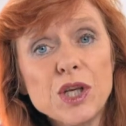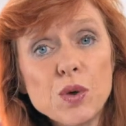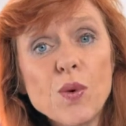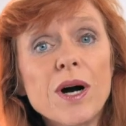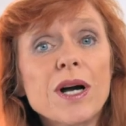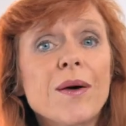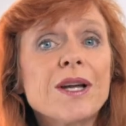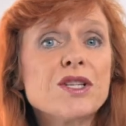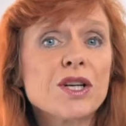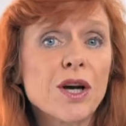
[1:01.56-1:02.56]
you are
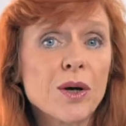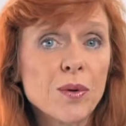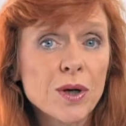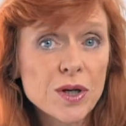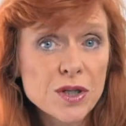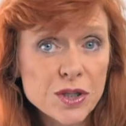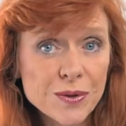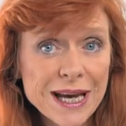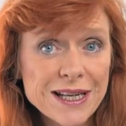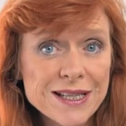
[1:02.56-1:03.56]
going to go
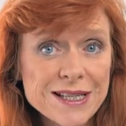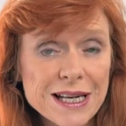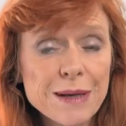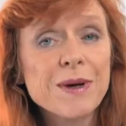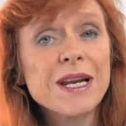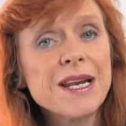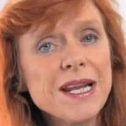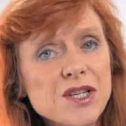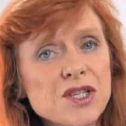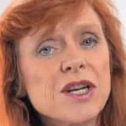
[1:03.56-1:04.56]
to get to sleep, and it
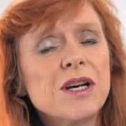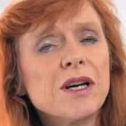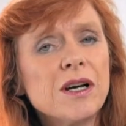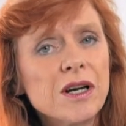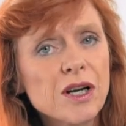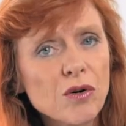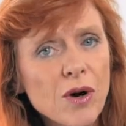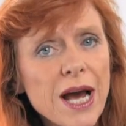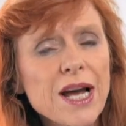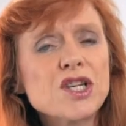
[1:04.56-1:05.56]
needs to
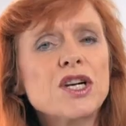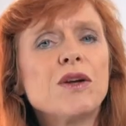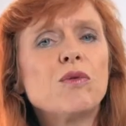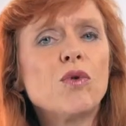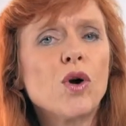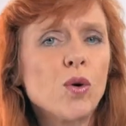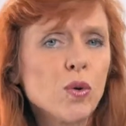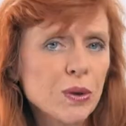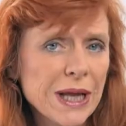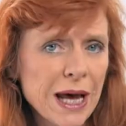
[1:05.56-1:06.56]
gradually
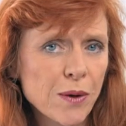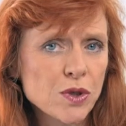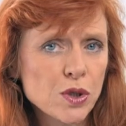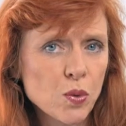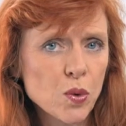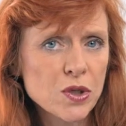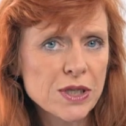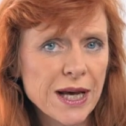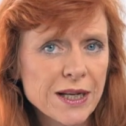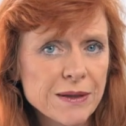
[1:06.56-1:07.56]
roll down
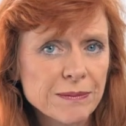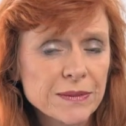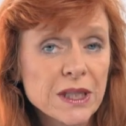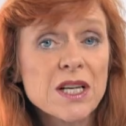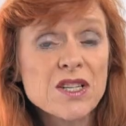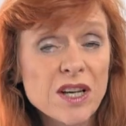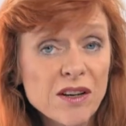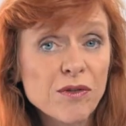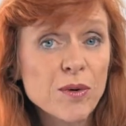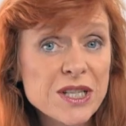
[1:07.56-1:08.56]
towards that.
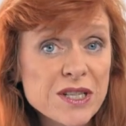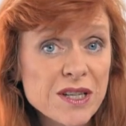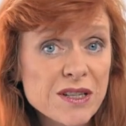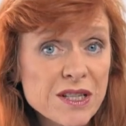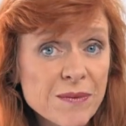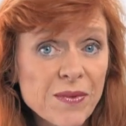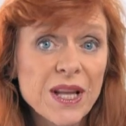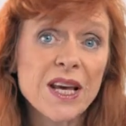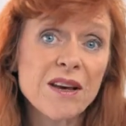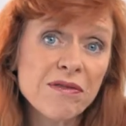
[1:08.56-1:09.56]
So for instance,
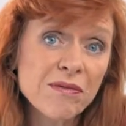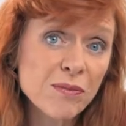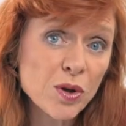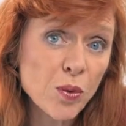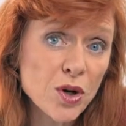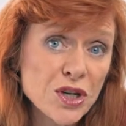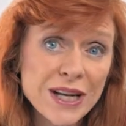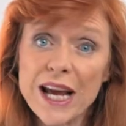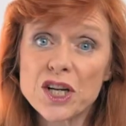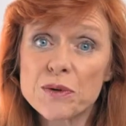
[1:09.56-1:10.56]
if you're
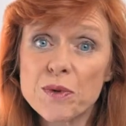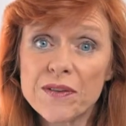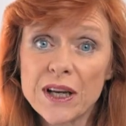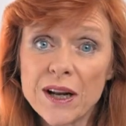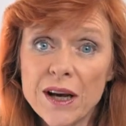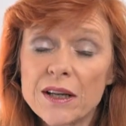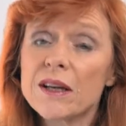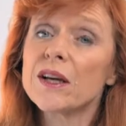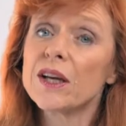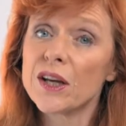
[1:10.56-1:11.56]
watching an action movie at night,
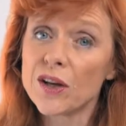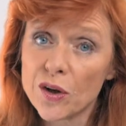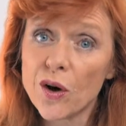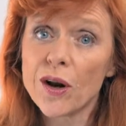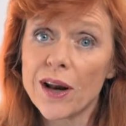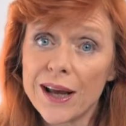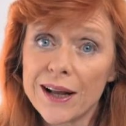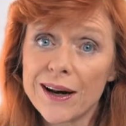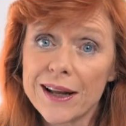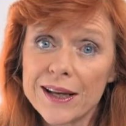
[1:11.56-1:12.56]
you're not
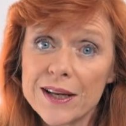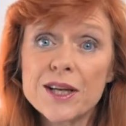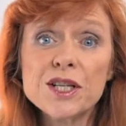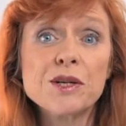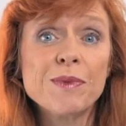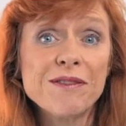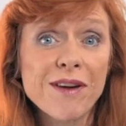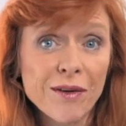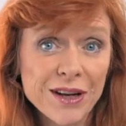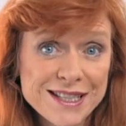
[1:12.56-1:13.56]
likely to be
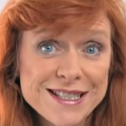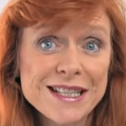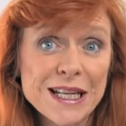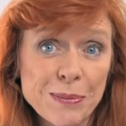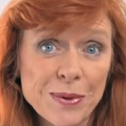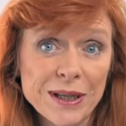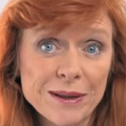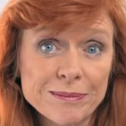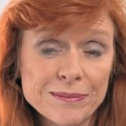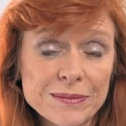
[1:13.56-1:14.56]
very sleepy.